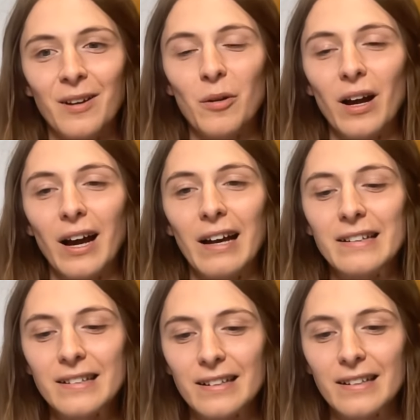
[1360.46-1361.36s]
And
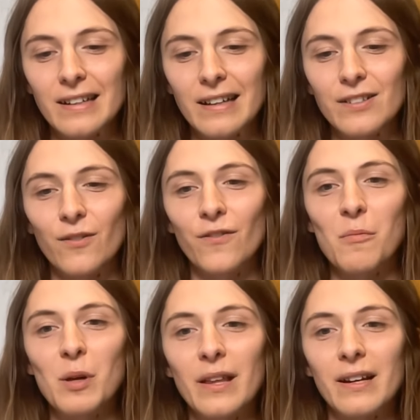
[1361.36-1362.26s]
so for
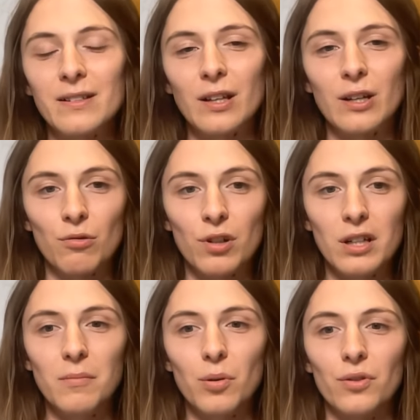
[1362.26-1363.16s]
me, that's like a really
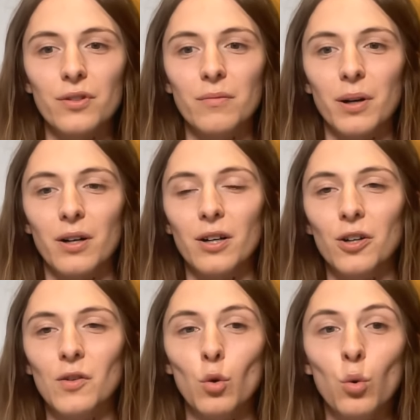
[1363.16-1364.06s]
important part
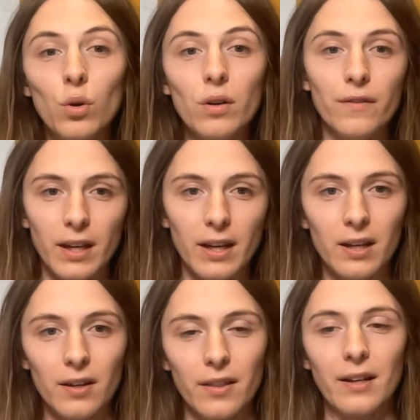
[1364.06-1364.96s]
of all of the
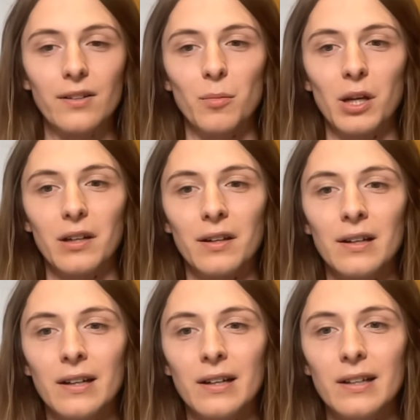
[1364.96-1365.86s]
AI things I make
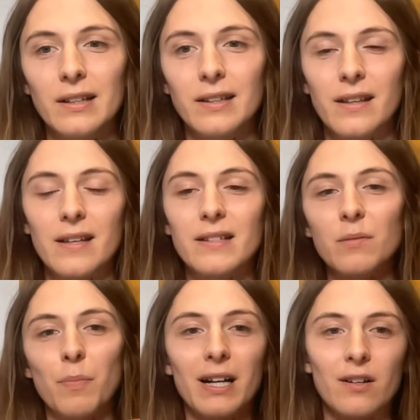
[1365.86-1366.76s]
is that there's this
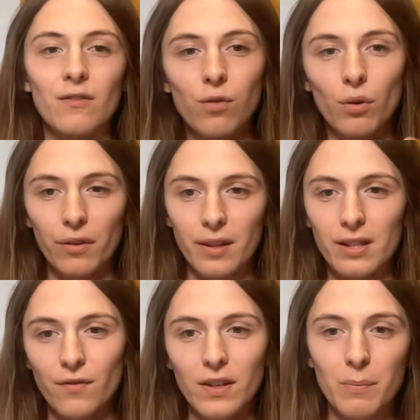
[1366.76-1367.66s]
back and forth, this
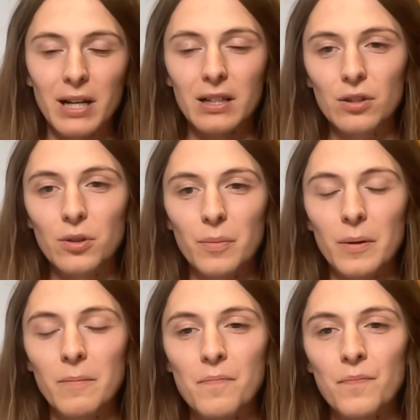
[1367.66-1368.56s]
feedback loop.
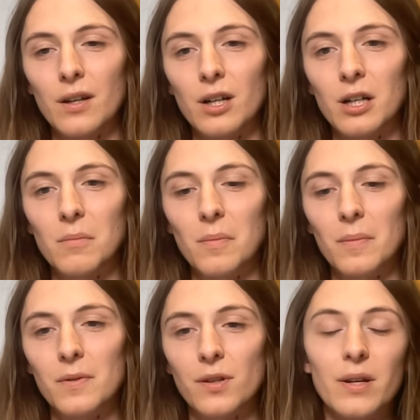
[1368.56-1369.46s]
Um,
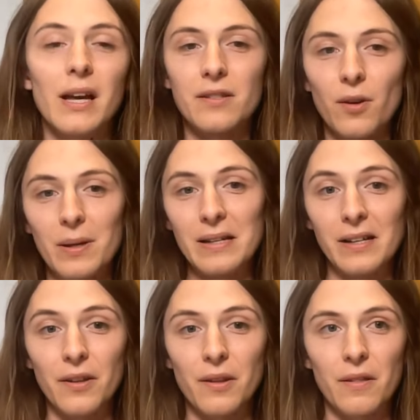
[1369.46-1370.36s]
so yeah, so
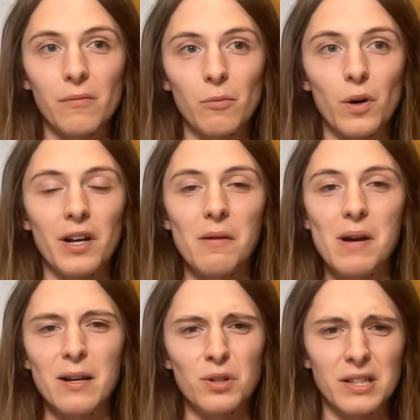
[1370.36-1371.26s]
another one I
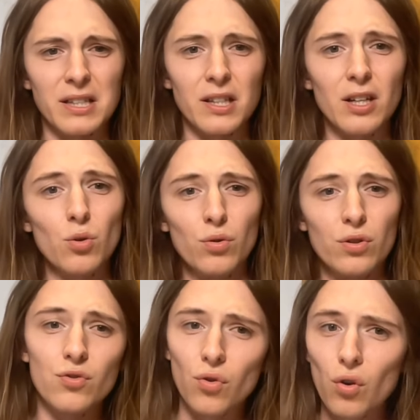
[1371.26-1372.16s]
made was this thing called
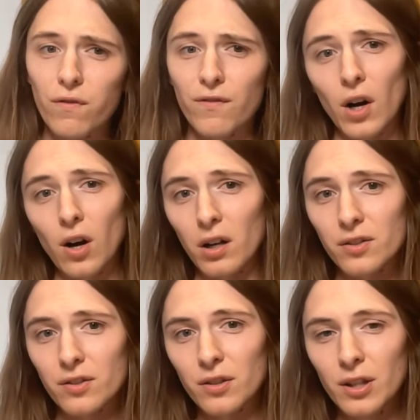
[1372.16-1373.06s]
Draw
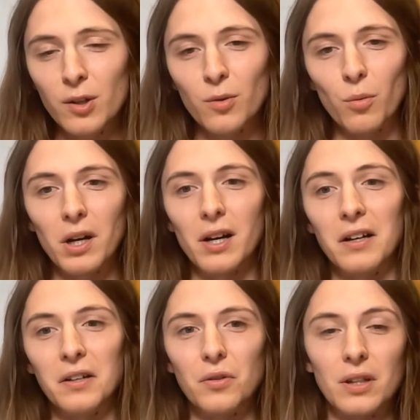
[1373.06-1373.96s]
Fast, where
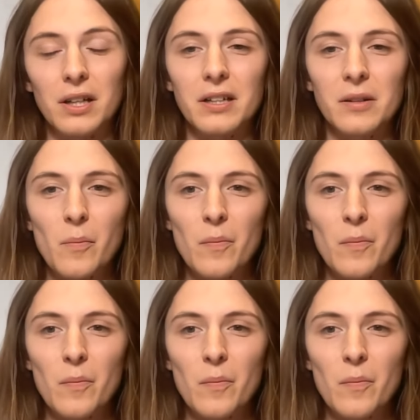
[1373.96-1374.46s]
you're like,